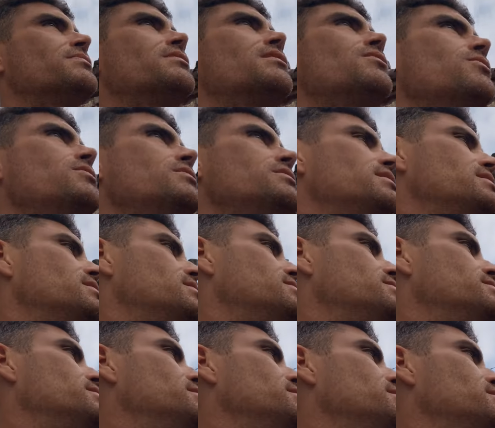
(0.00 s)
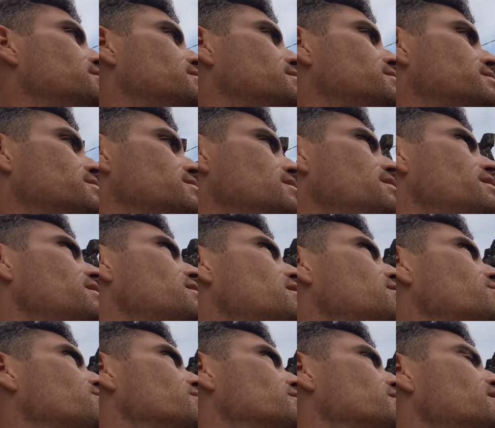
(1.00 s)
There weren't any other things. Oh, they
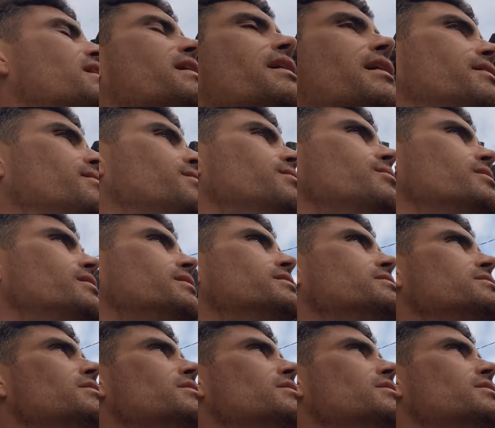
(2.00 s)
kind of were. I can't remember.